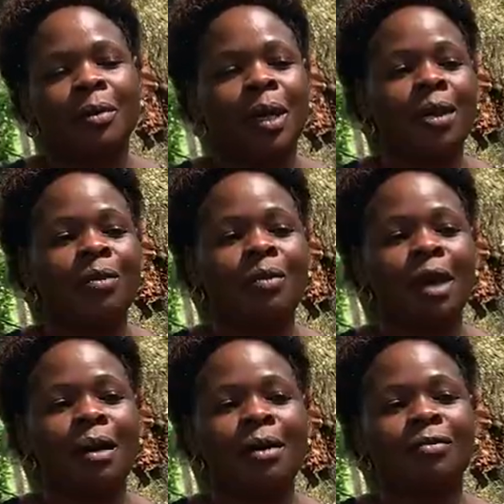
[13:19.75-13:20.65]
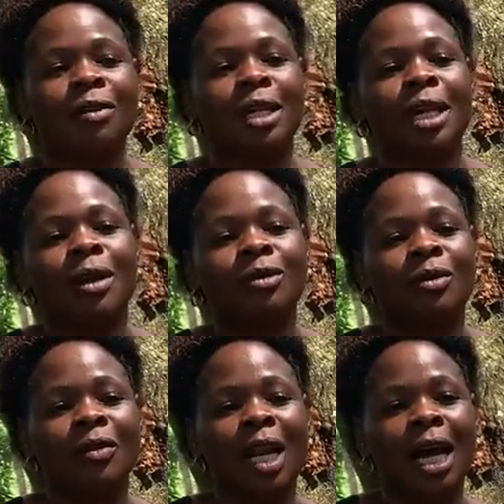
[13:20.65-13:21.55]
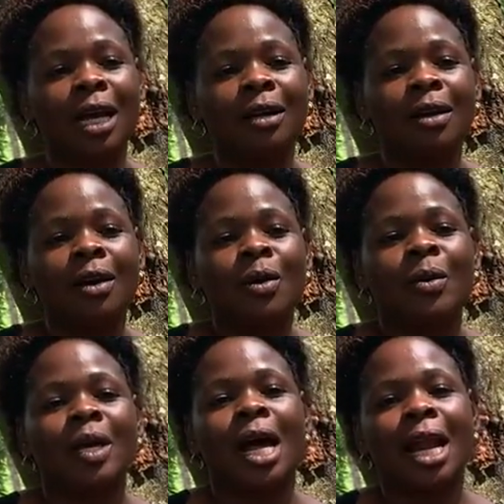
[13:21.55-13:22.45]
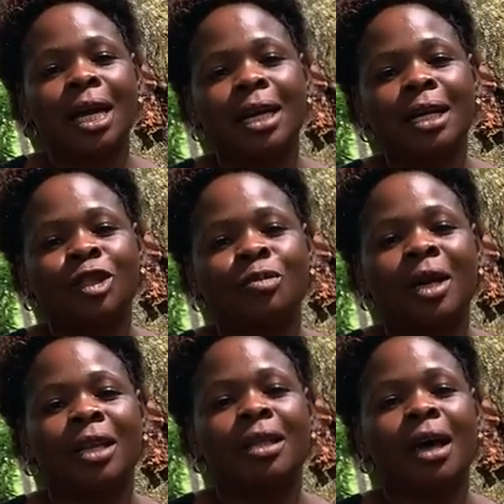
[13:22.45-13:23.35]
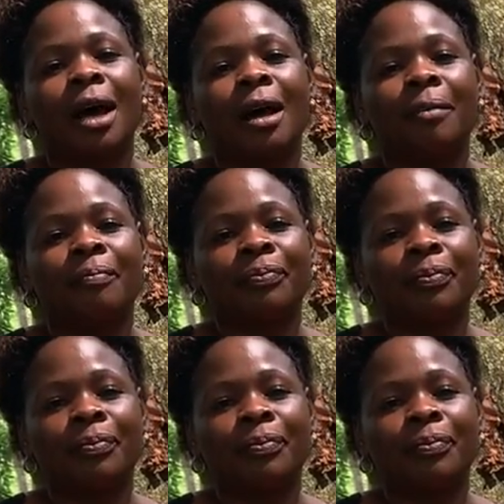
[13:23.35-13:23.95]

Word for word: when we were evicted out of the land, we are landless, but the